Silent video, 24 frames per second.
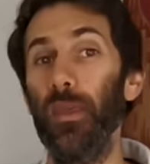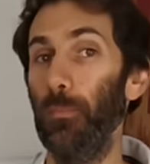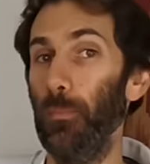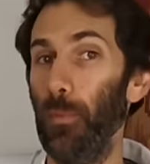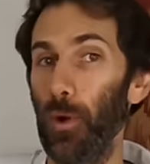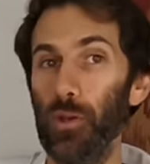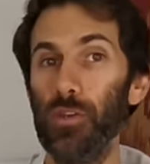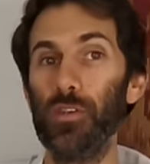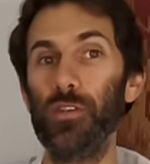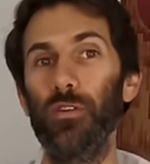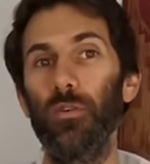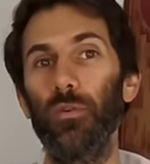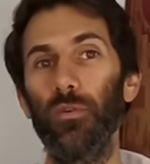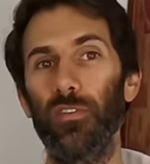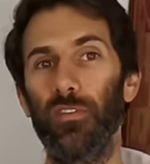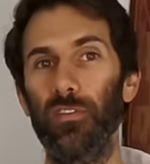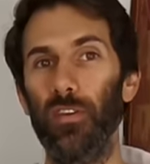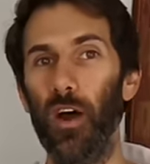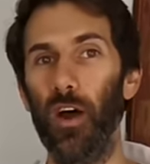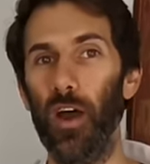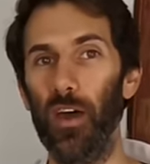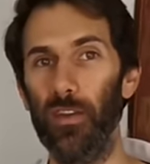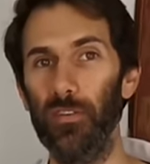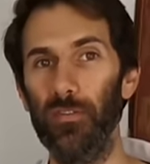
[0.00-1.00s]
the emotional
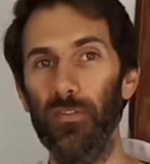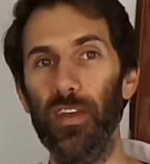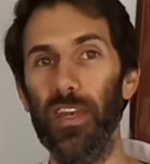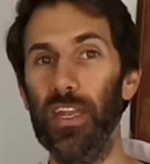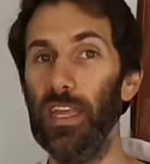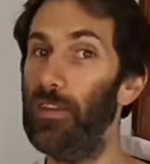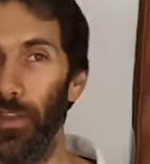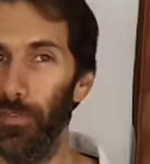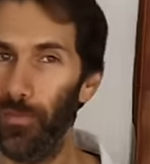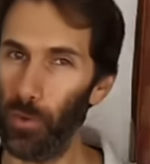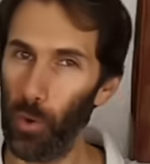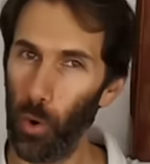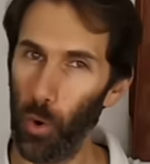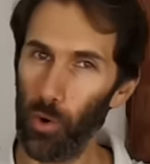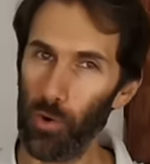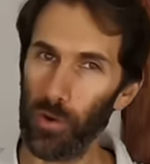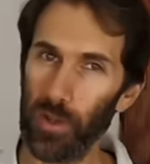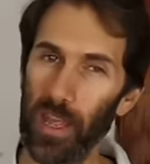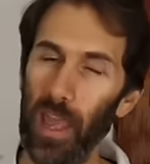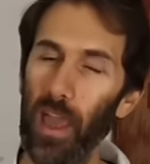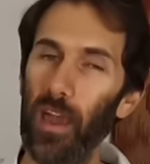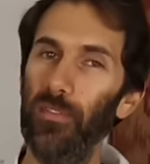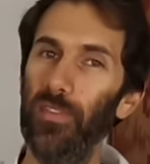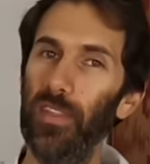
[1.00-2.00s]
side of it if you
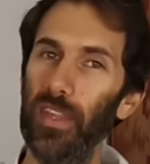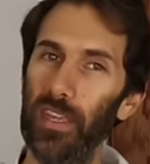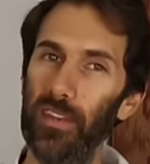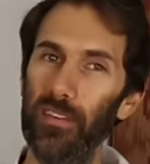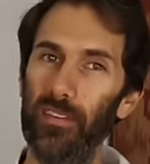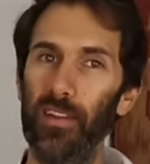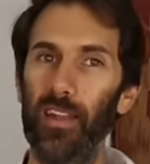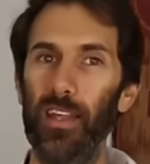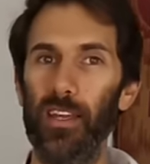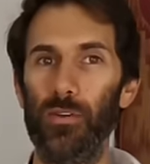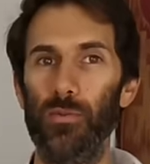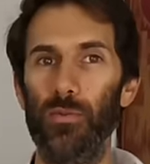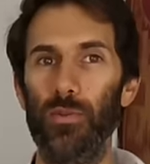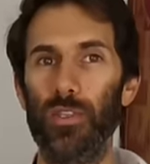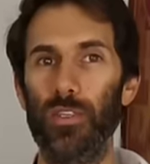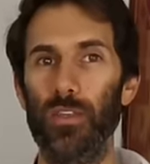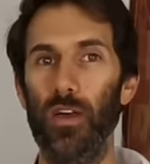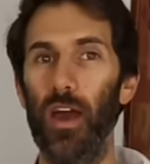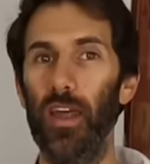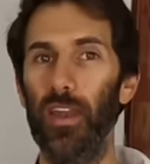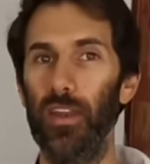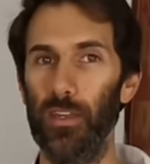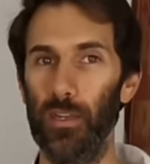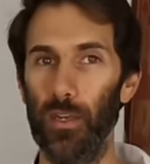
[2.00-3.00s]
already have the intellectual
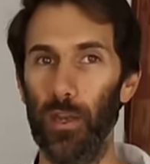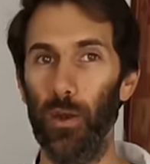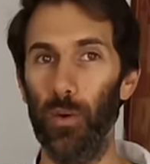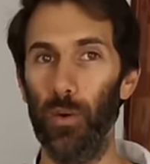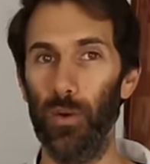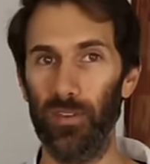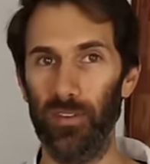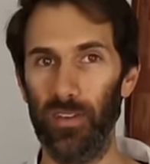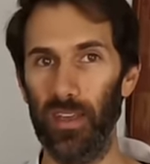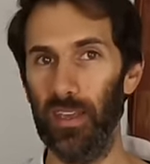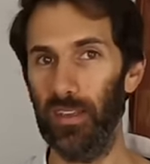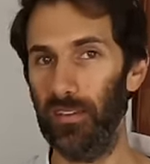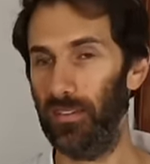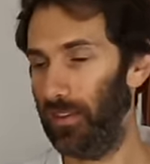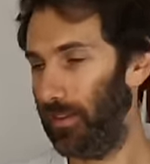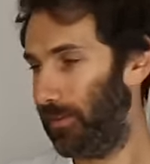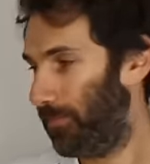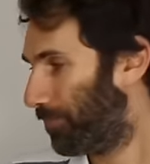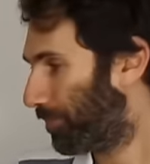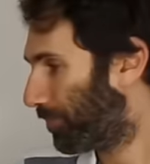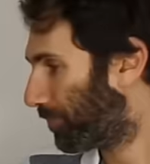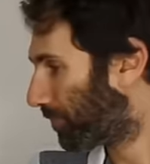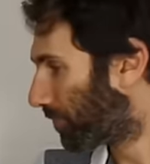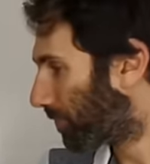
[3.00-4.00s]
side and you know it's
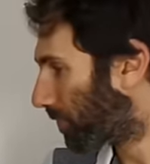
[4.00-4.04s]
easy